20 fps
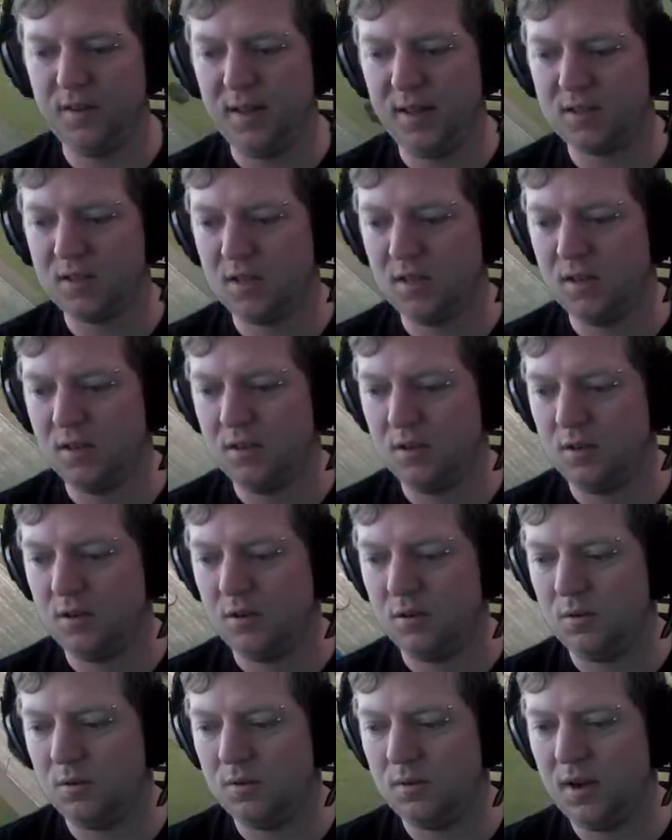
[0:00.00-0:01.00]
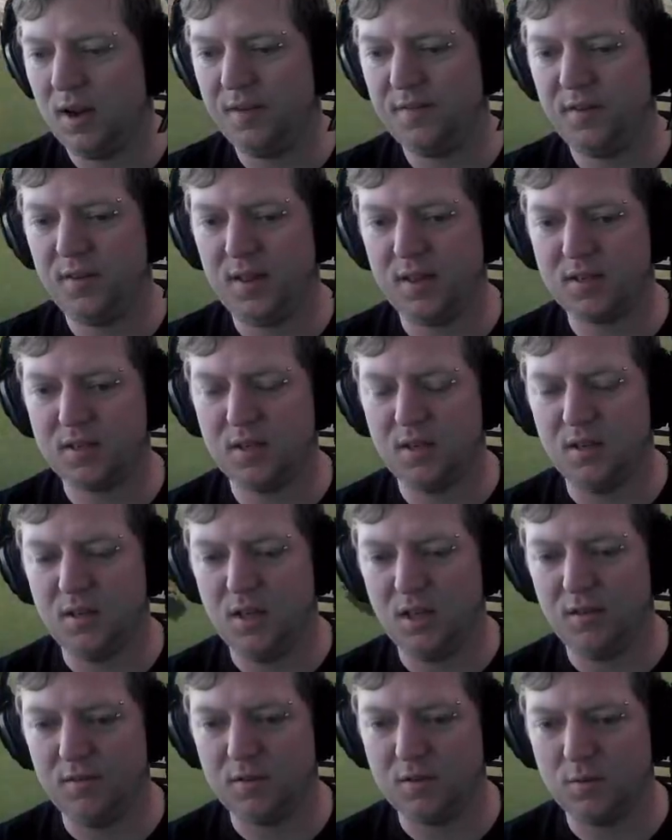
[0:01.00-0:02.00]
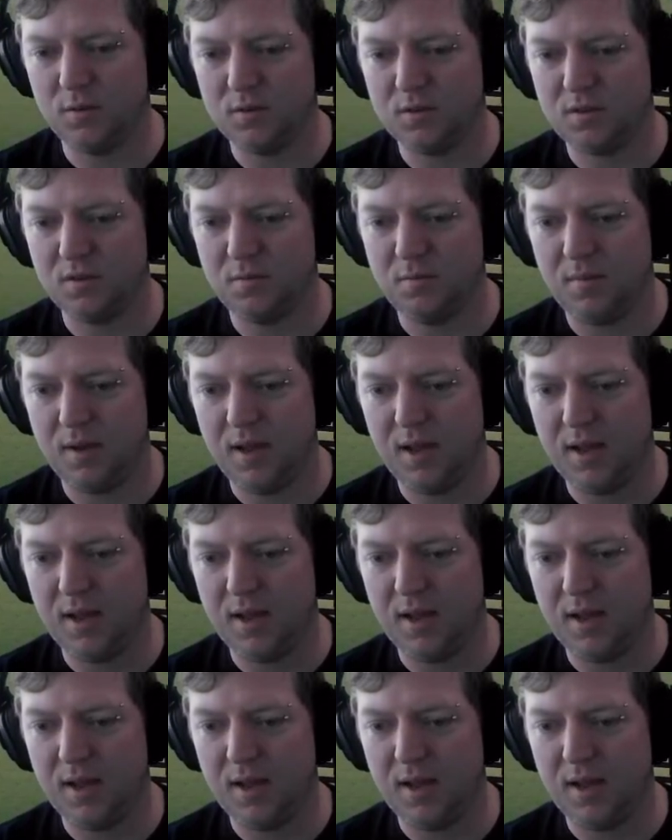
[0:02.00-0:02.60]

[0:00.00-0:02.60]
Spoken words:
that's going to leave us with some...